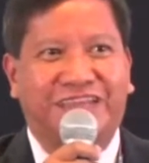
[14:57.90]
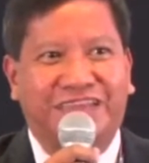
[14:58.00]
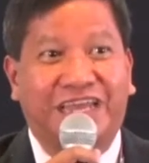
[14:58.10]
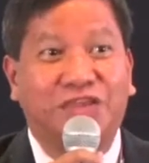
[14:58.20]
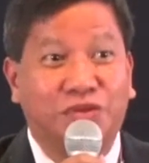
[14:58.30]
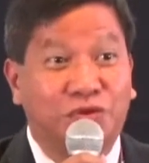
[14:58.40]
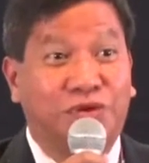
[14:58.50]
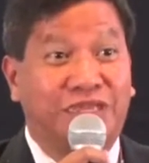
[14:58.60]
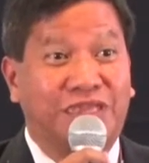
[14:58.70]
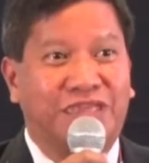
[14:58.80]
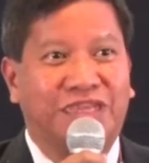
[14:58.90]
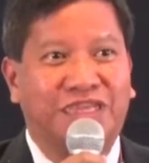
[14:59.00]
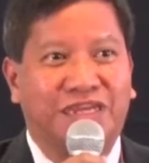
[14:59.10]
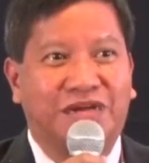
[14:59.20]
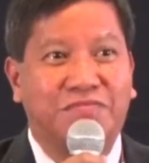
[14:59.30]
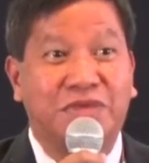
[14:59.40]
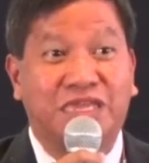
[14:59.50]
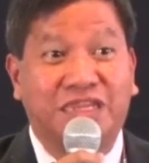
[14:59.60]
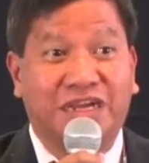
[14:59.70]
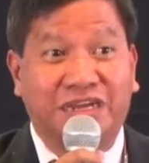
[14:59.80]
that tend to do it in their
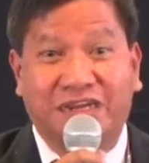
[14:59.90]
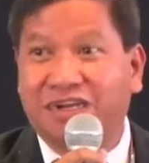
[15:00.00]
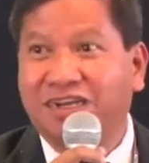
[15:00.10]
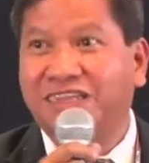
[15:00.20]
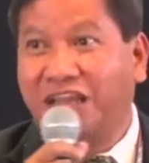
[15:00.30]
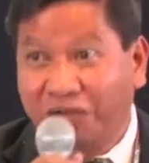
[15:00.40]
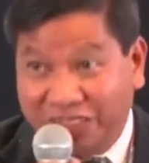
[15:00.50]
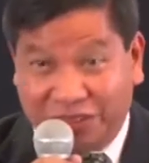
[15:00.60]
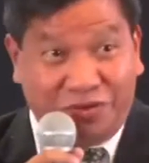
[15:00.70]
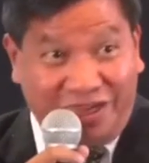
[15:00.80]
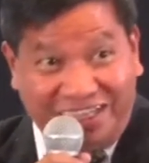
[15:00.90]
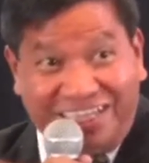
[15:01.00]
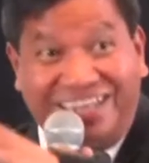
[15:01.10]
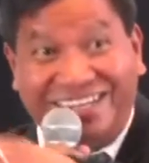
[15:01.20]
mid-career. Now he's doing it in